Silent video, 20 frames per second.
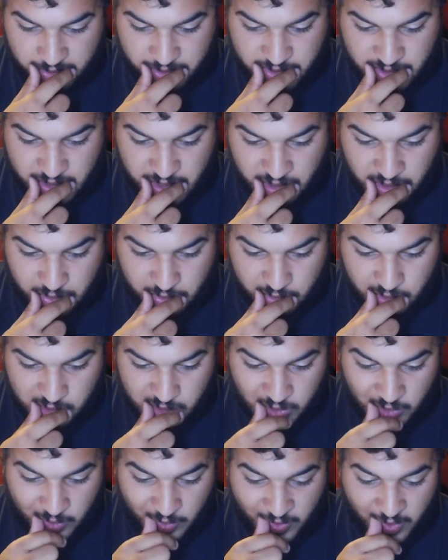as
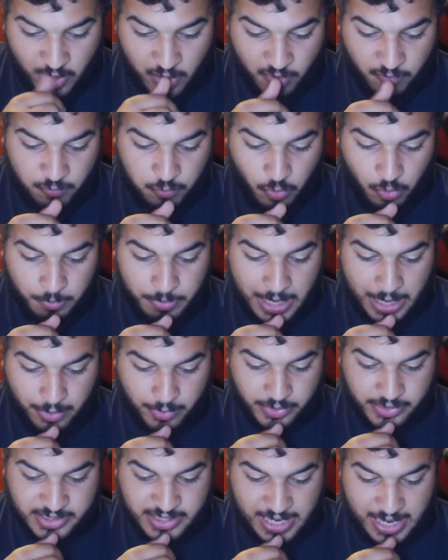shields. A full
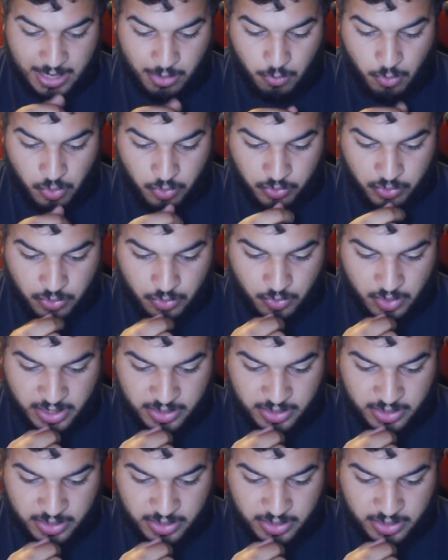power attack won't do.